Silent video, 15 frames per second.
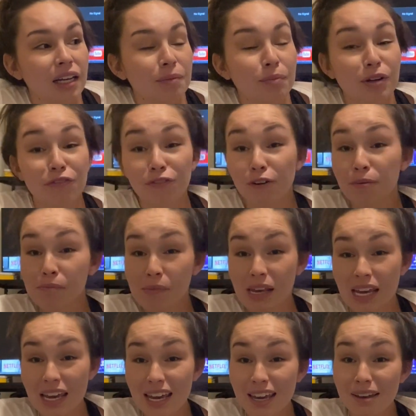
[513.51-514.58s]
But for
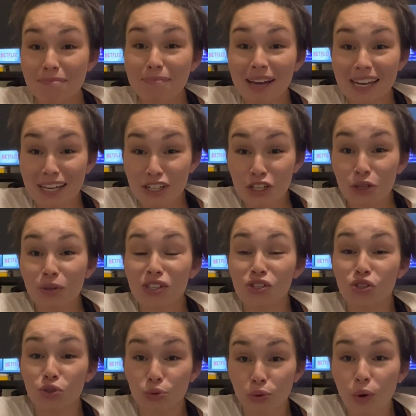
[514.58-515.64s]
me, my issue is
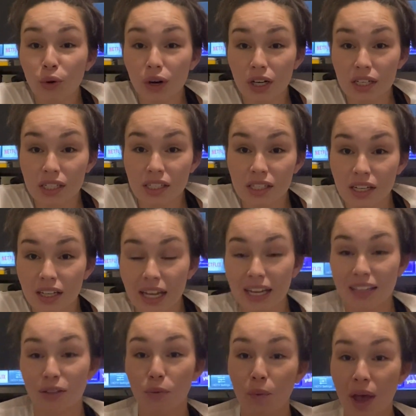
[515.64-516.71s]
drawers.
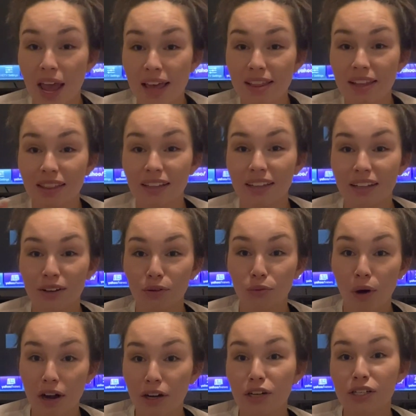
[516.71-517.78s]
Like the way that the little
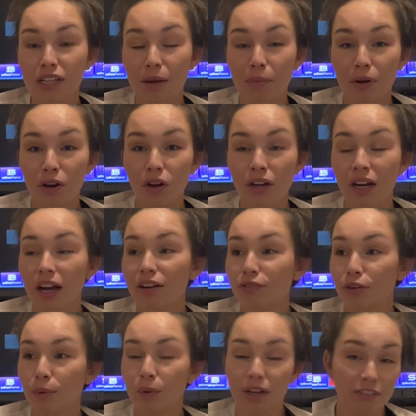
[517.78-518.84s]
runners get put on,
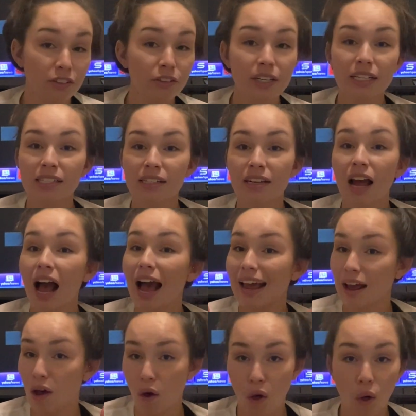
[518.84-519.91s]
for whatever reason, I
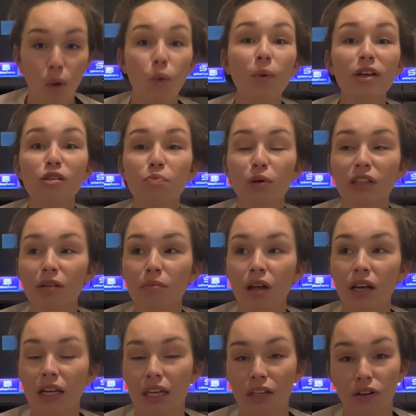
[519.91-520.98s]
always put them
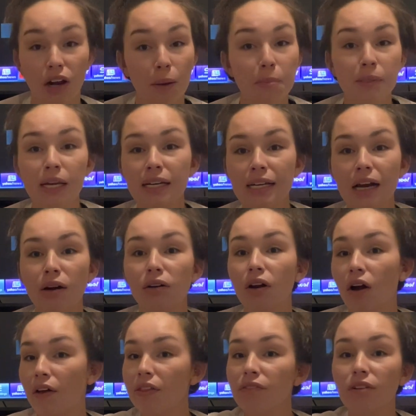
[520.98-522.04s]
on either upside down,
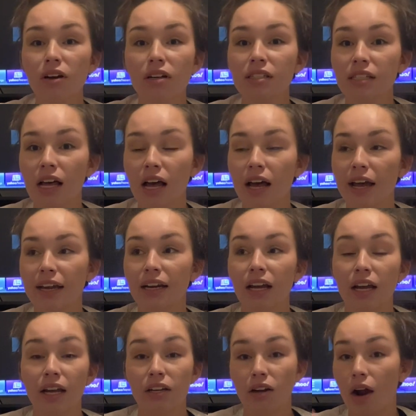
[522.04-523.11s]
on the wrong side,
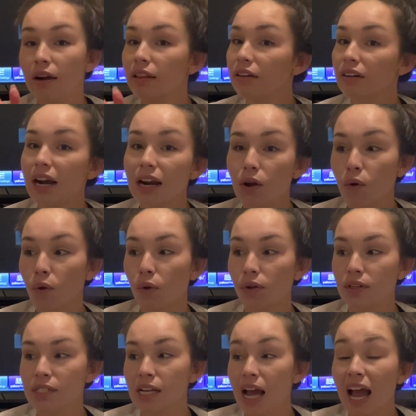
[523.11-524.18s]
not in the right
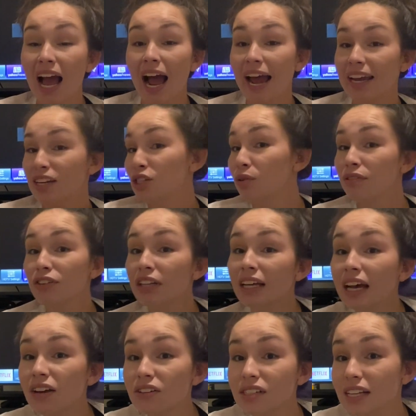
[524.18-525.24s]
holes. I can do everything
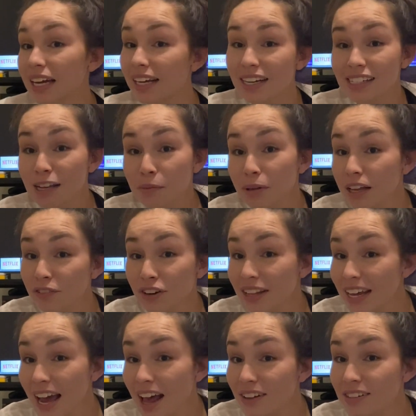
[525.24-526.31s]
else. I can assemble
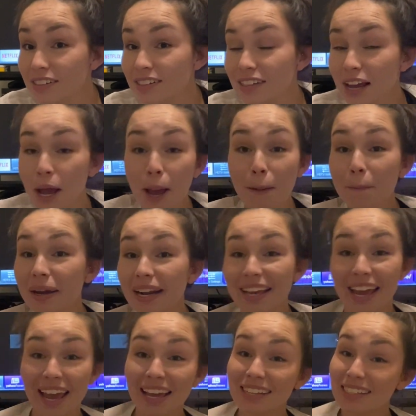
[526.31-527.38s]
everything else, but I
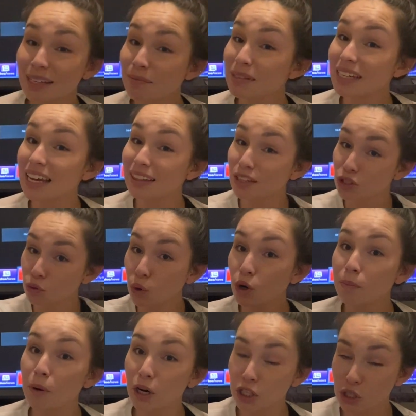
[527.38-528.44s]
can't seem to get the drawer
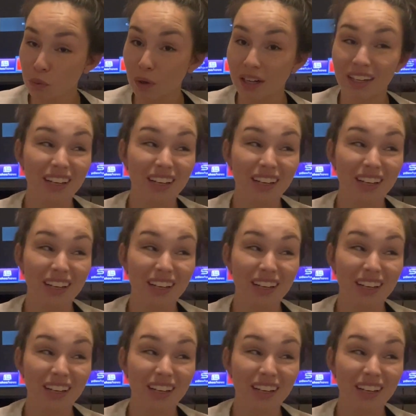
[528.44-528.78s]
part to work.